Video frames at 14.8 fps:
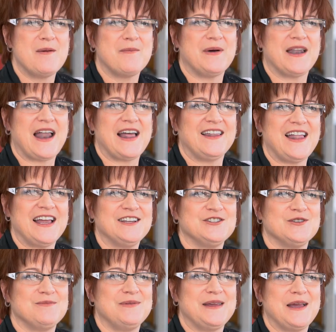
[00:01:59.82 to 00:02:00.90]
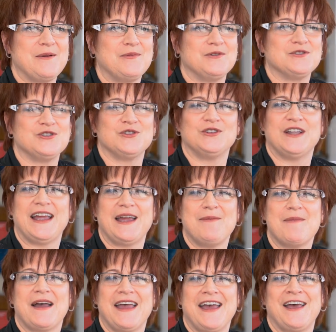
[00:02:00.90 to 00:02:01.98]
but I like to be able to lay
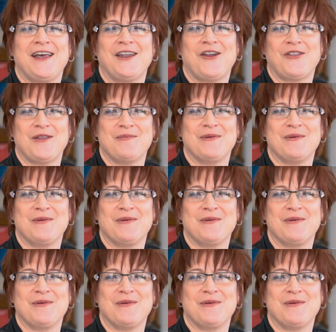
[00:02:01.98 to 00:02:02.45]
my head on the